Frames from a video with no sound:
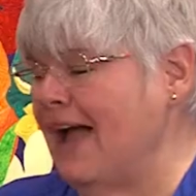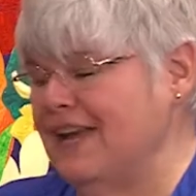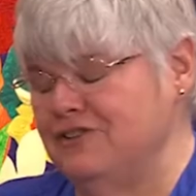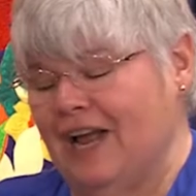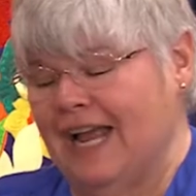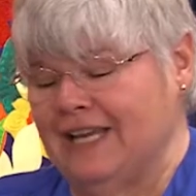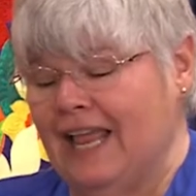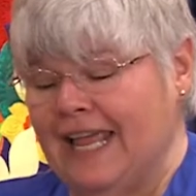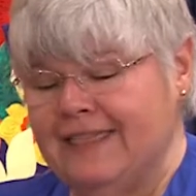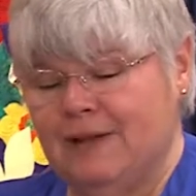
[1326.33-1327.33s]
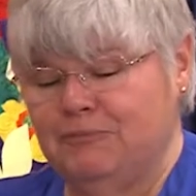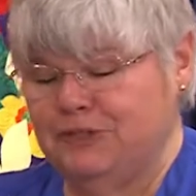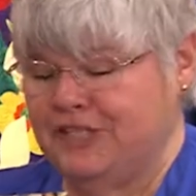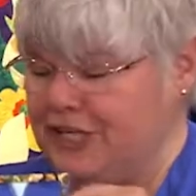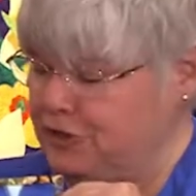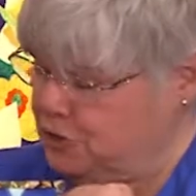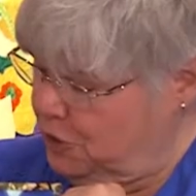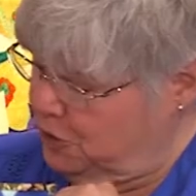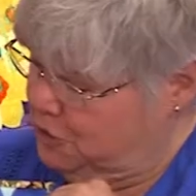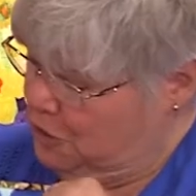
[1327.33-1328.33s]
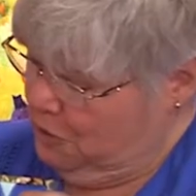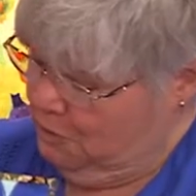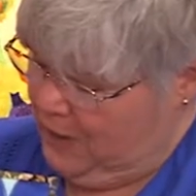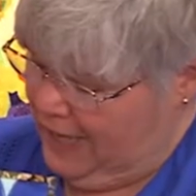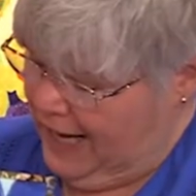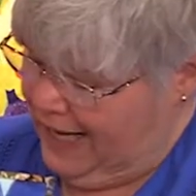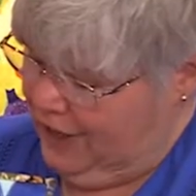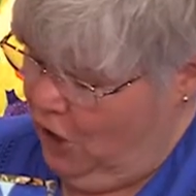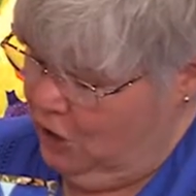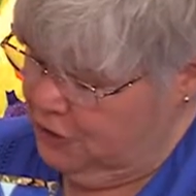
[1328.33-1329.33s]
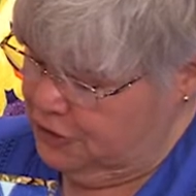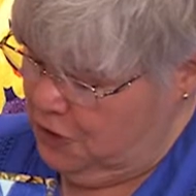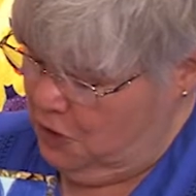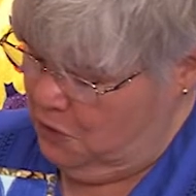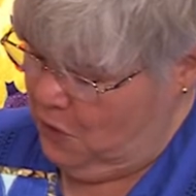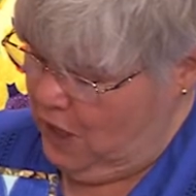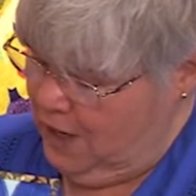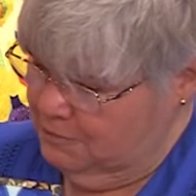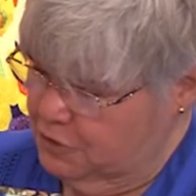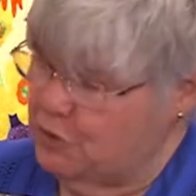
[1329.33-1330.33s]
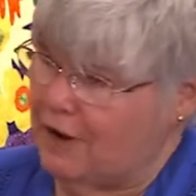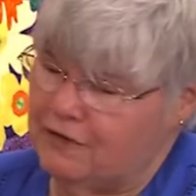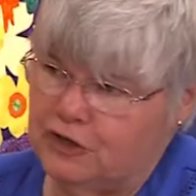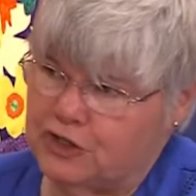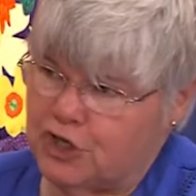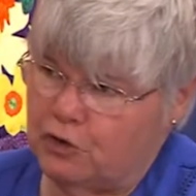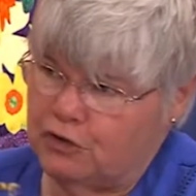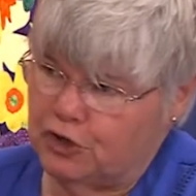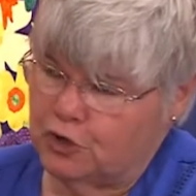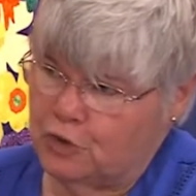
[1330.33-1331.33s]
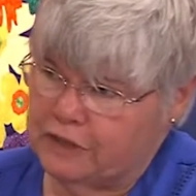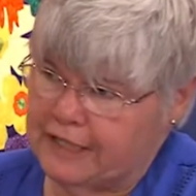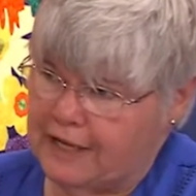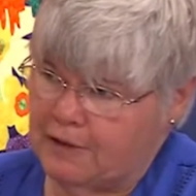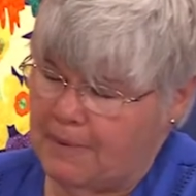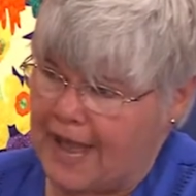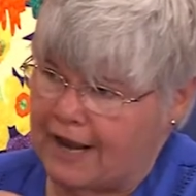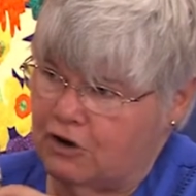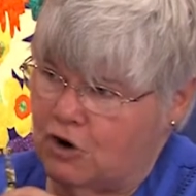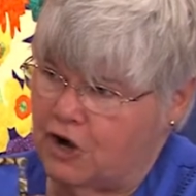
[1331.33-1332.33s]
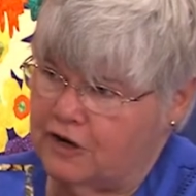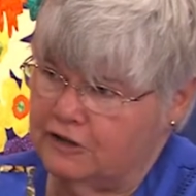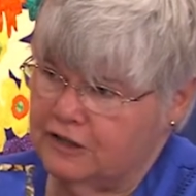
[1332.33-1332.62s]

I like that procedure, but I also, do you ever show your quilting on the back, or?